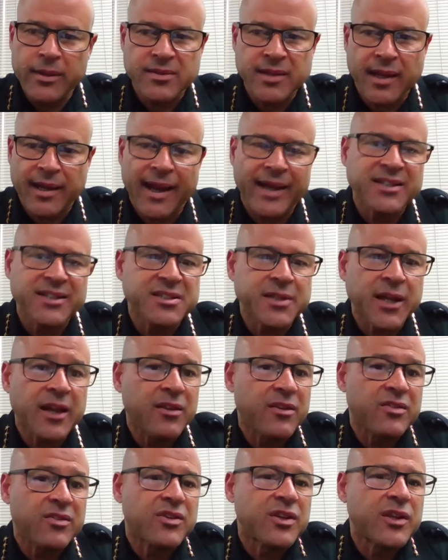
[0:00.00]
And it's like I
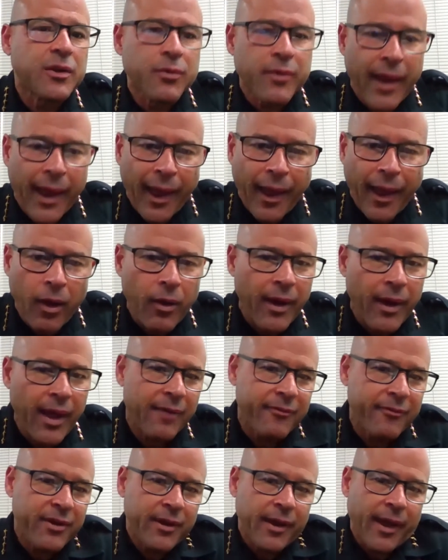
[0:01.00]
say this to you now,
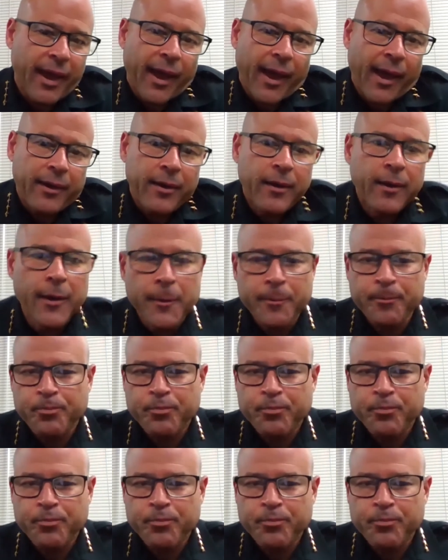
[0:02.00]
having had,